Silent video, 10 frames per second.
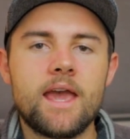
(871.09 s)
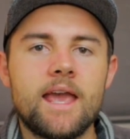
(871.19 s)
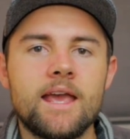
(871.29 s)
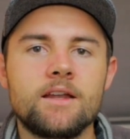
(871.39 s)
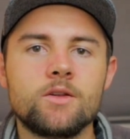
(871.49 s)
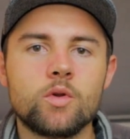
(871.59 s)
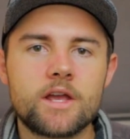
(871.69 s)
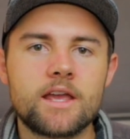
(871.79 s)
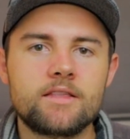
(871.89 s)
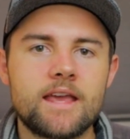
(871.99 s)
and
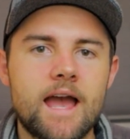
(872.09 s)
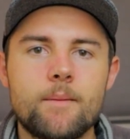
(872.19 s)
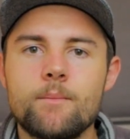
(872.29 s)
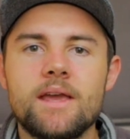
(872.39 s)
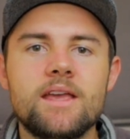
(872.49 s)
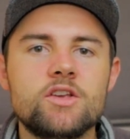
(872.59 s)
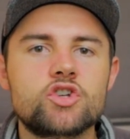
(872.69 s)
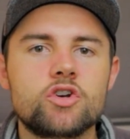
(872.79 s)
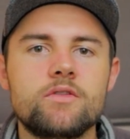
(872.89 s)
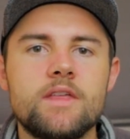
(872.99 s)
looking at the app, making
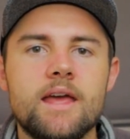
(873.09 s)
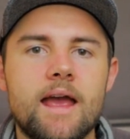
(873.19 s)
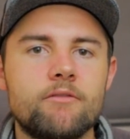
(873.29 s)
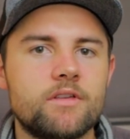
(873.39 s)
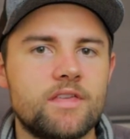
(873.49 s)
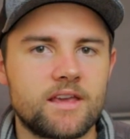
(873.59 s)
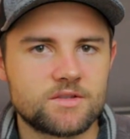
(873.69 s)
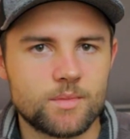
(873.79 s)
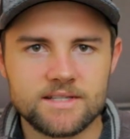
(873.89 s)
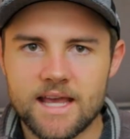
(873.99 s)
sure that everything
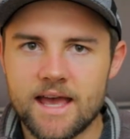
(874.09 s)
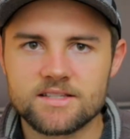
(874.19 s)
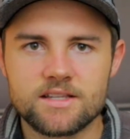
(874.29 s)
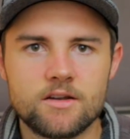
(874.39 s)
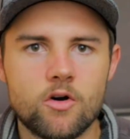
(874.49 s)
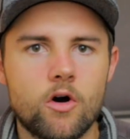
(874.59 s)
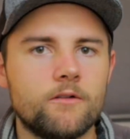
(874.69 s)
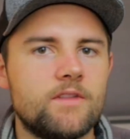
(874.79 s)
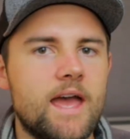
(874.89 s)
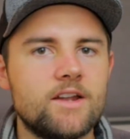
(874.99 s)
has been tested, all
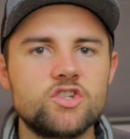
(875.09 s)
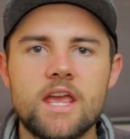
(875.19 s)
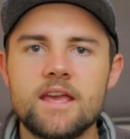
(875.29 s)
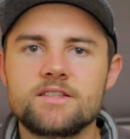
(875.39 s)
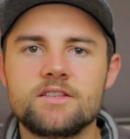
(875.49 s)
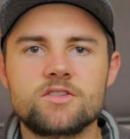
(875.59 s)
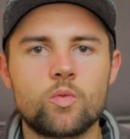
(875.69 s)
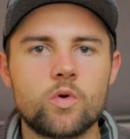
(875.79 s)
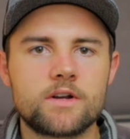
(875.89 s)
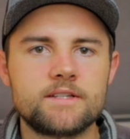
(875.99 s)
of the edge cases are
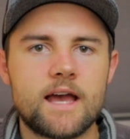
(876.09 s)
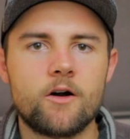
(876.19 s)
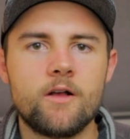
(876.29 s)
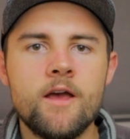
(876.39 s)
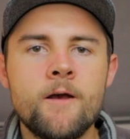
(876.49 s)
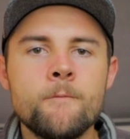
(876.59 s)
worked out,